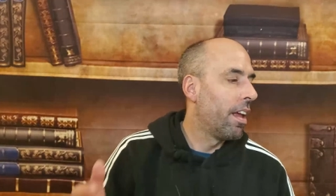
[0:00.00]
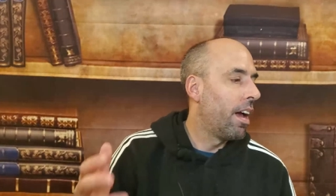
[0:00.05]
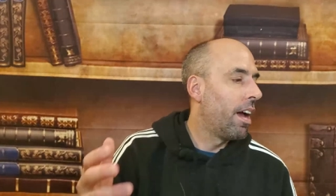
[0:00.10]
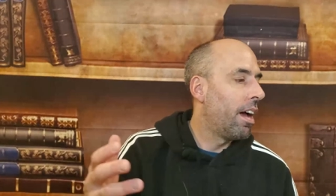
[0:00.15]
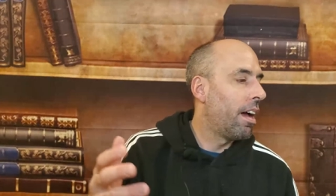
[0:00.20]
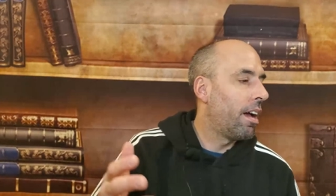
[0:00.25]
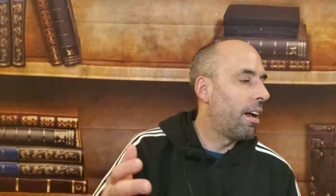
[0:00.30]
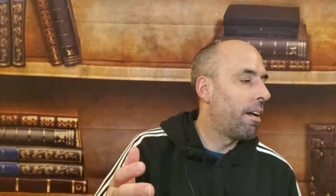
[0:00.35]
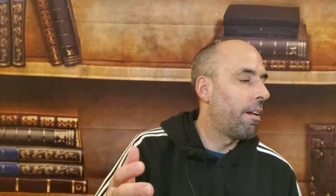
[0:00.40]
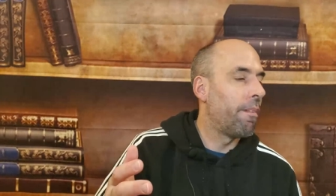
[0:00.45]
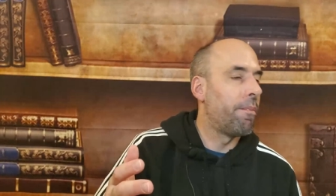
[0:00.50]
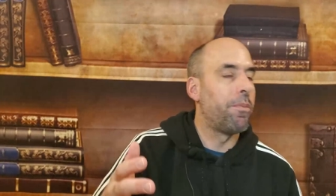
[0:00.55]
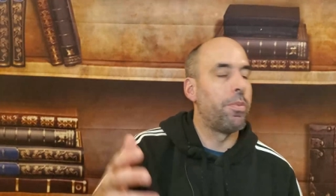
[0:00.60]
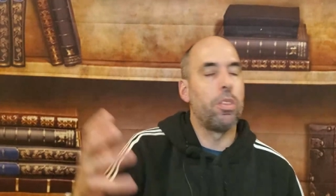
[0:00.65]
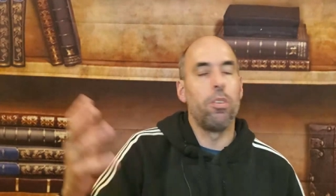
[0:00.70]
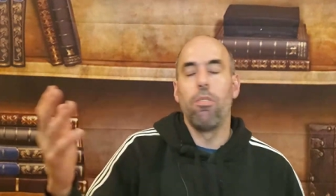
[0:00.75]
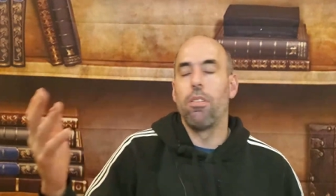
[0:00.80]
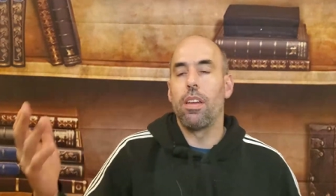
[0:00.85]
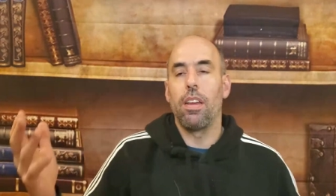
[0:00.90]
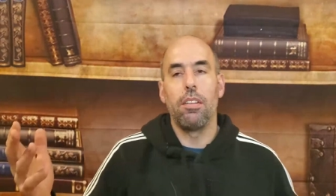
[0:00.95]
Um,
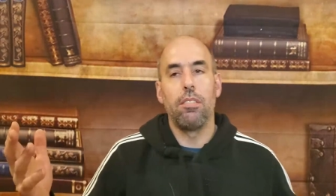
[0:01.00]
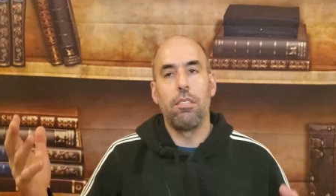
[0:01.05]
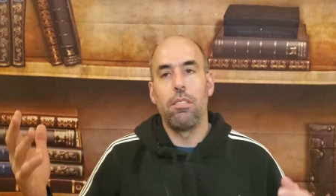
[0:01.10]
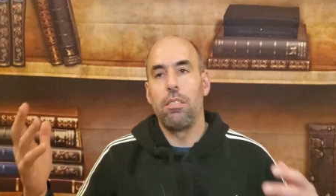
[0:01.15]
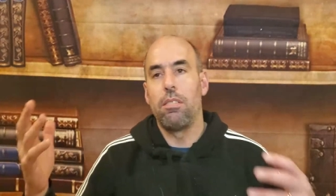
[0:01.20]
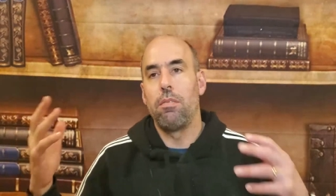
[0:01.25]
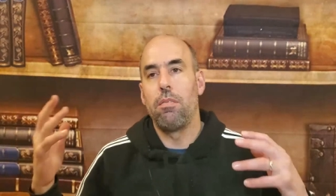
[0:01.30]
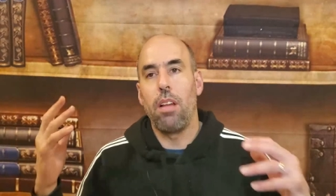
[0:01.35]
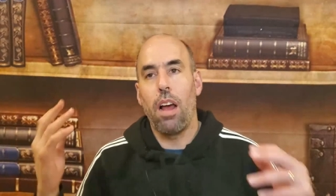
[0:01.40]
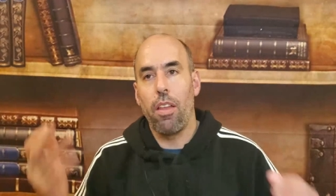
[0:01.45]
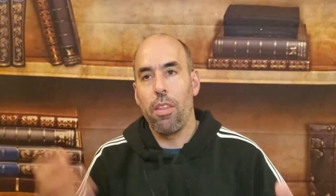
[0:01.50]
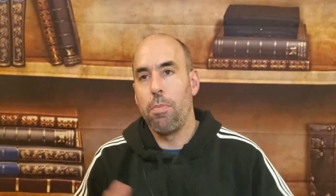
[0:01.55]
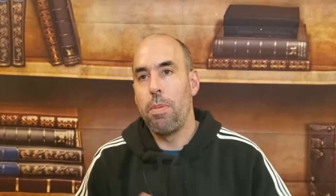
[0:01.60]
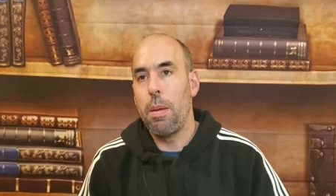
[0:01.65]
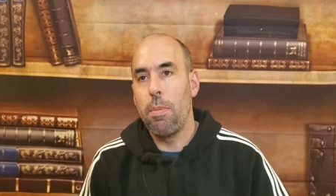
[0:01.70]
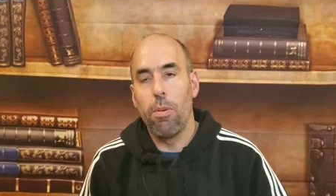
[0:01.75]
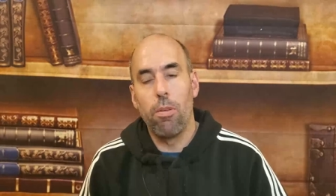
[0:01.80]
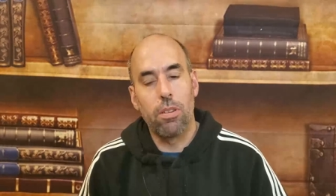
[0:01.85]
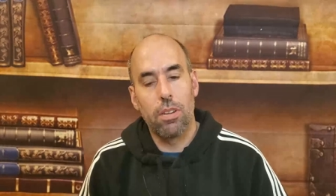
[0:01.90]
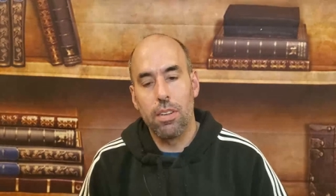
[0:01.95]
you can other
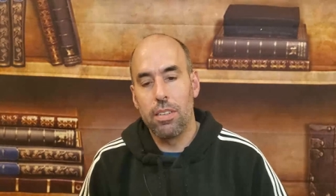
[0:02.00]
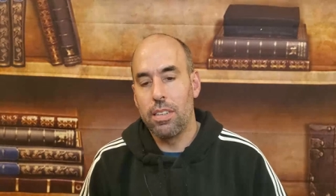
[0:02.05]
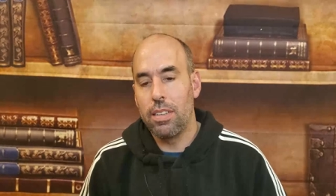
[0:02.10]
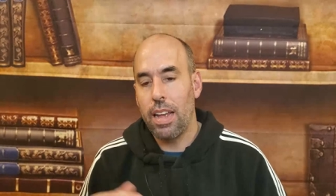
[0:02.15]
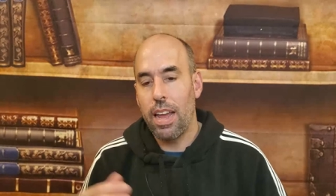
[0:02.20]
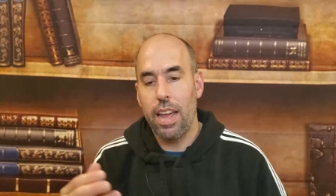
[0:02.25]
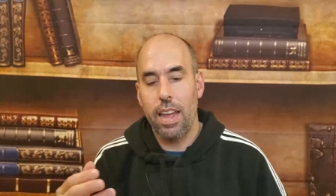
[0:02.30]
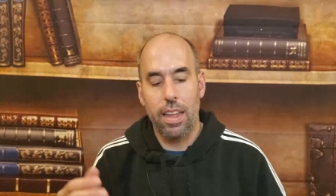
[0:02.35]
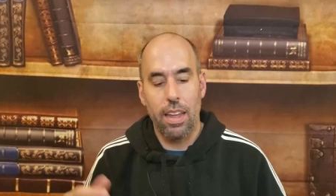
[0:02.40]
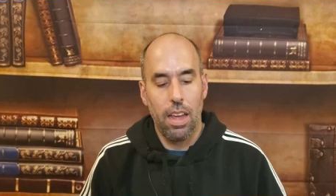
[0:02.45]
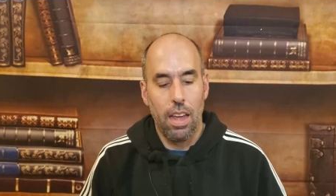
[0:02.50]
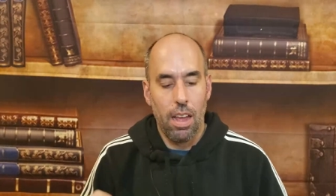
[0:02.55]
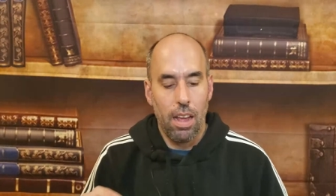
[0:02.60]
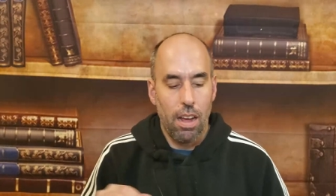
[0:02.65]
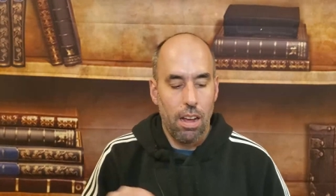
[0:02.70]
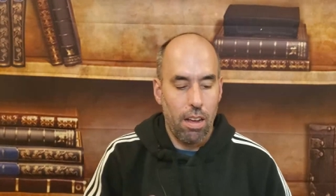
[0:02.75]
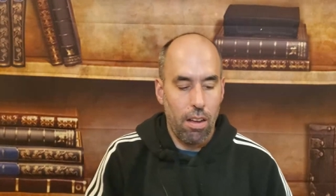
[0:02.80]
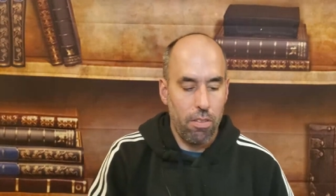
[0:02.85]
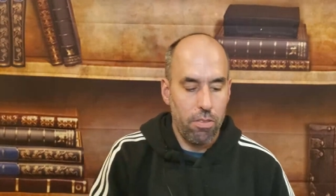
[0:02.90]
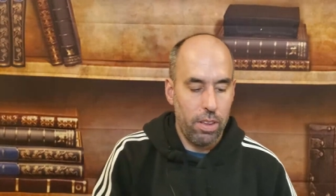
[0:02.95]
people can say,
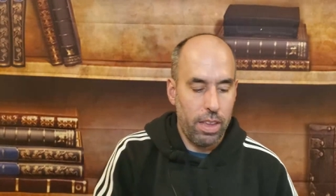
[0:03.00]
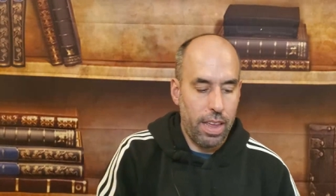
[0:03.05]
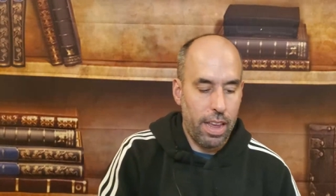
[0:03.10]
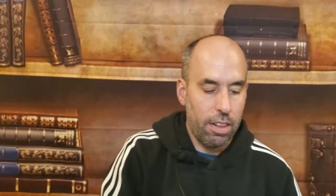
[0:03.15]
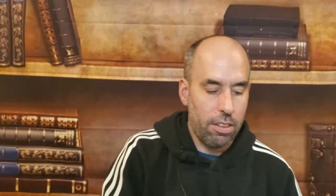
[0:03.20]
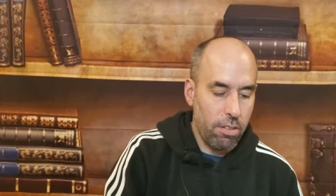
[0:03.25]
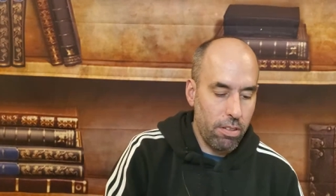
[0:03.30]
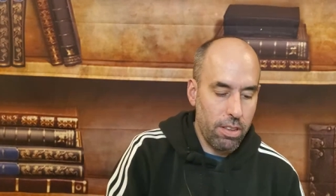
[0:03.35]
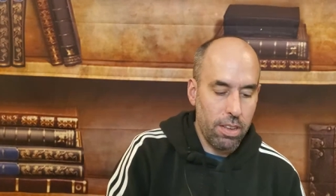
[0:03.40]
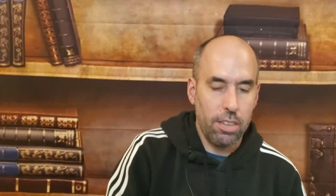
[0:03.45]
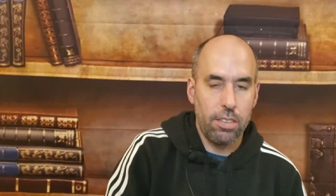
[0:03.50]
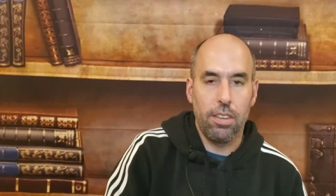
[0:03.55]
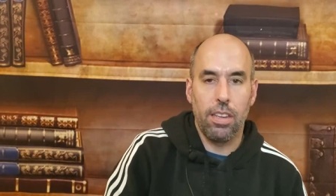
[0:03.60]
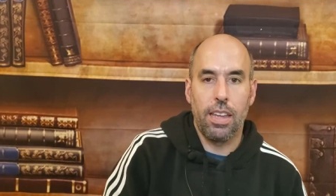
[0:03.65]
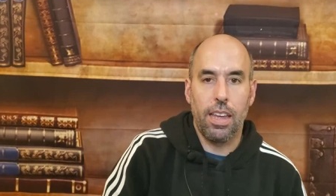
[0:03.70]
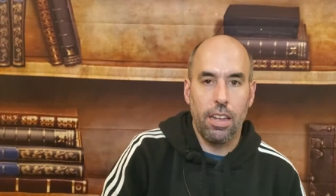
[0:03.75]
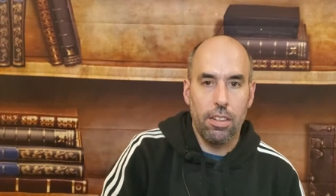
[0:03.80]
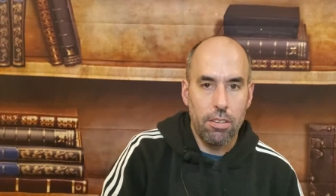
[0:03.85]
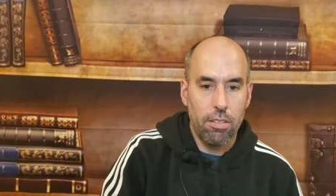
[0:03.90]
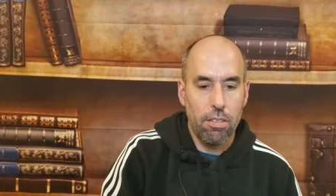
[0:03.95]
oh, you can't do this, you
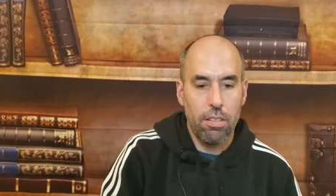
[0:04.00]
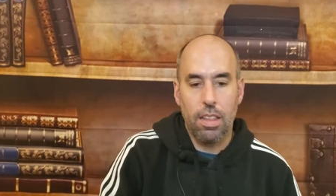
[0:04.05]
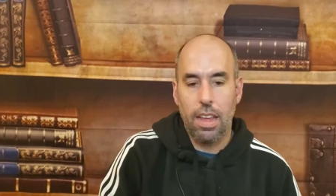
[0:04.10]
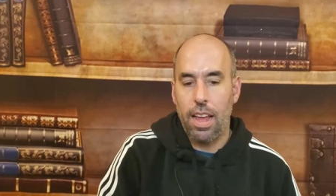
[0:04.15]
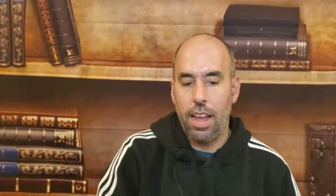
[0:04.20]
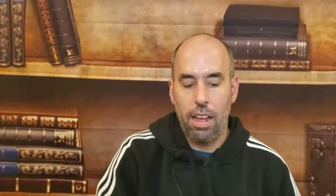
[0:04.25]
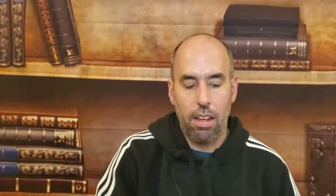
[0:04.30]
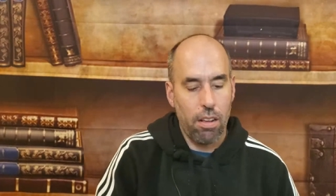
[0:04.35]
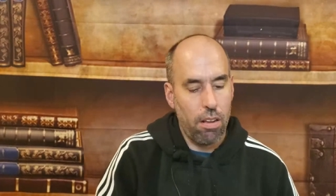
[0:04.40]
can't do that.